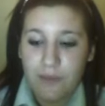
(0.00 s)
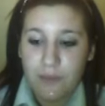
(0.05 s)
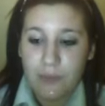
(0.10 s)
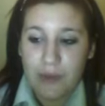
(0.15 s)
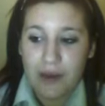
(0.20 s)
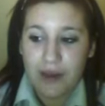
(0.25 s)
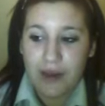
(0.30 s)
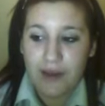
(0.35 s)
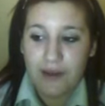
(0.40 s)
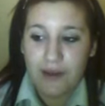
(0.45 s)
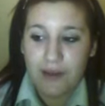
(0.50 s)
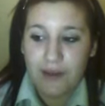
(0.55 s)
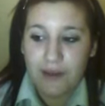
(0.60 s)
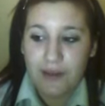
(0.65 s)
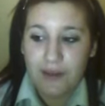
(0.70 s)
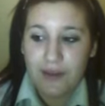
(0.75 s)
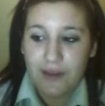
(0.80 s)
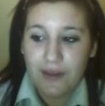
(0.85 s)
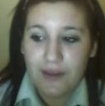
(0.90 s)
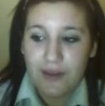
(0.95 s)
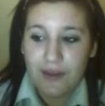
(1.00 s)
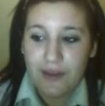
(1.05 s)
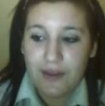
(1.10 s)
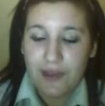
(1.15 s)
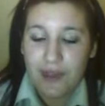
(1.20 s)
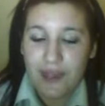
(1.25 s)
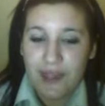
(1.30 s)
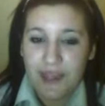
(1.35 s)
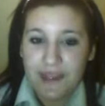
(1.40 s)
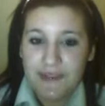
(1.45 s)
but
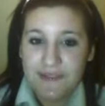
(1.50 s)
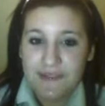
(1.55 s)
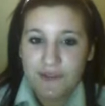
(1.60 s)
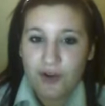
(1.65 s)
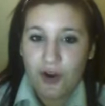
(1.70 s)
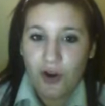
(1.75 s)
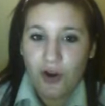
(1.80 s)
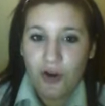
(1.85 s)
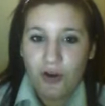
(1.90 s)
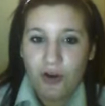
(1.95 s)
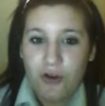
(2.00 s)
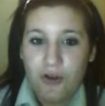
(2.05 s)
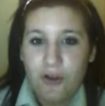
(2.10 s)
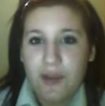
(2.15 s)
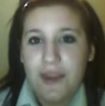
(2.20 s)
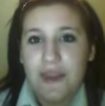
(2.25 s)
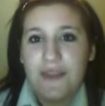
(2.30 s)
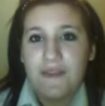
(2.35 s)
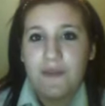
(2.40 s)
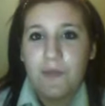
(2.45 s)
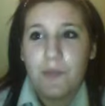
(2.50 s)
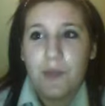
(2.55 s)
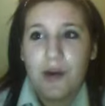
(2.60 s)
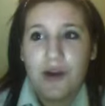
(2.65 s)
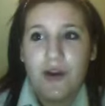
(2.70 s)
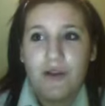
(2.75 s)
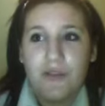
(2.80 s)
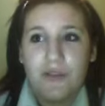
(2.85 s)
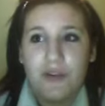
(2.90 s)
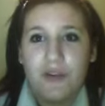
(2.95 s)
it's not, it's a
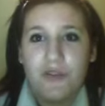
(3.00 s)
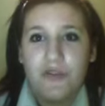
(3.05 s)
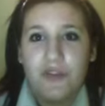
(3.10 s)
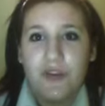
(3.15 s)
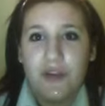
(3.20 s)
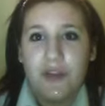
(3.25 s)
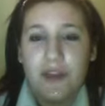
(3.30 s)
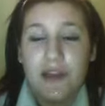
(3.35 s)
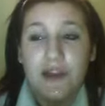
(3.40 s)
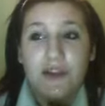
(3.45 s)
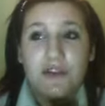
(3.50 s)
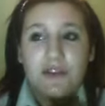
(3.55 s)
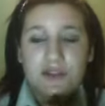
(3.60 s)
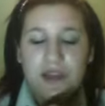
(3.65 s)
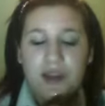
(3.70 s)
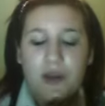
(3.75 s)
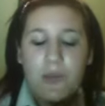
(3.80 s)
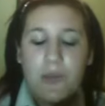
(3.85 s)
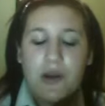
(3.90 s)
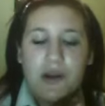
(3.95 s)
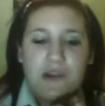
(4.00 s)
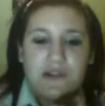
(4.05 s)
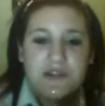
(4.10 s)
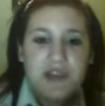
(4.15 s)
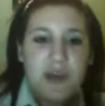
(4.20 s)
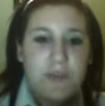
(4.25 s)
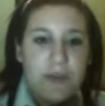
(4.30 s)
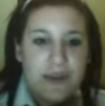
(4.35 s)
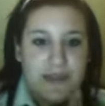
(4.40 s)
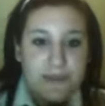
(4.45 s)
bar of, it looks like a bar of
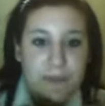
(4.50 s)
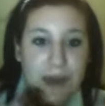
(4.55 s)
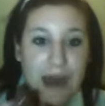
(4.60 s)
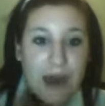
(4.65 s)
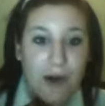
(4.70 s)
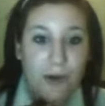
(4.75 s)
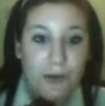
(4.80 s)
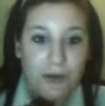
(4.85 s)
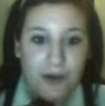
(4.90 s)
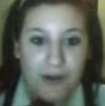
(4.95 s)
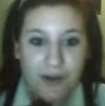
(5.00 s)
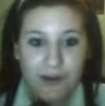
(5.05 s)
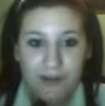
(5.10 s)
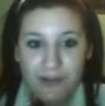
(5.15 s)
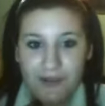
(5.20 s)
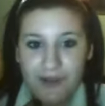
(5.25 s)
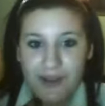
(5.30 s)
soap but it's powder.